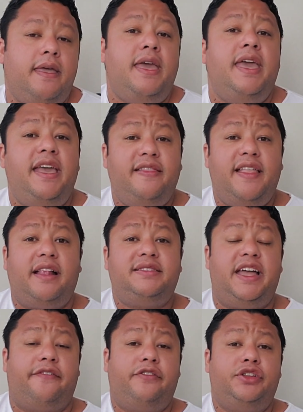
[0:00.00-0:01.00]
In that
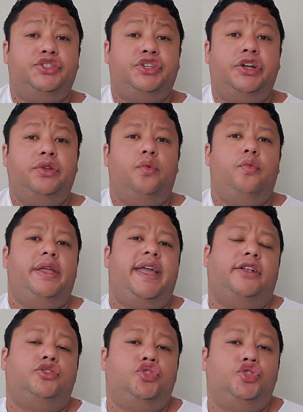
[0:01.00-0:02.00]
definition, we
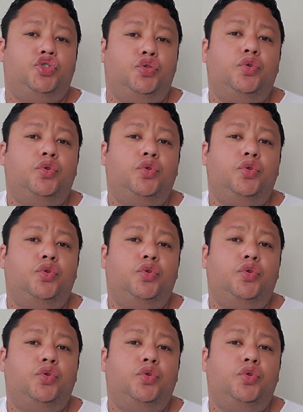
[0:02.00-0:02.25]
get two